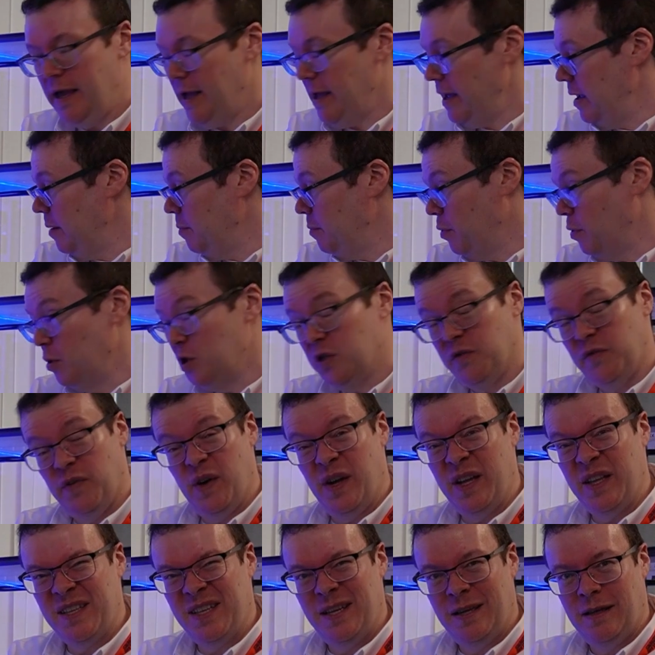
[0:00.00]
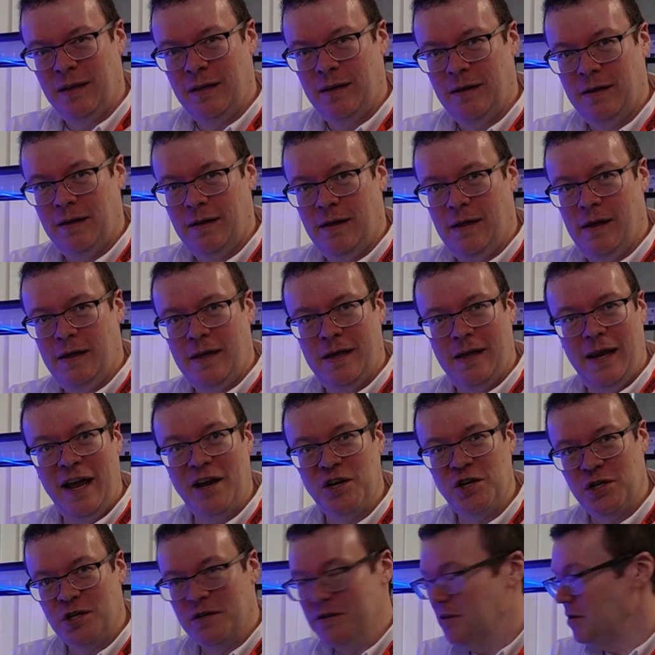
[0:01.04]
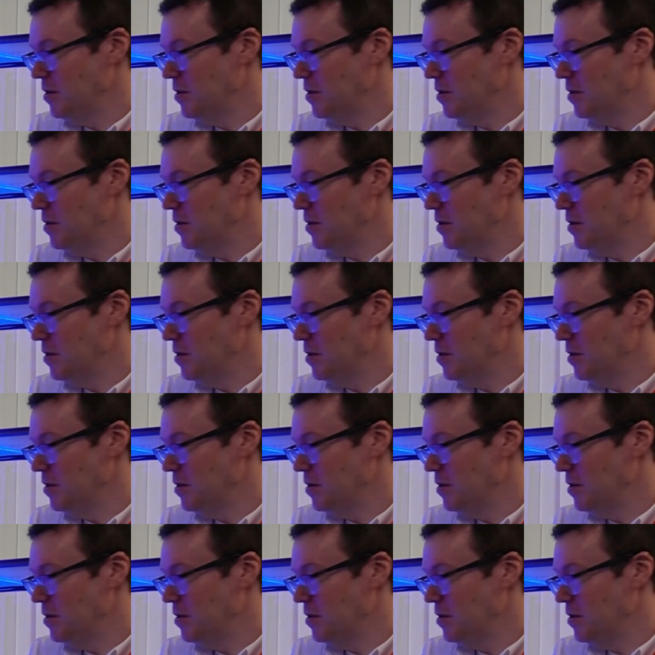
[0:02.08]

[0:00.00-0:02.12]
a push-fit connection.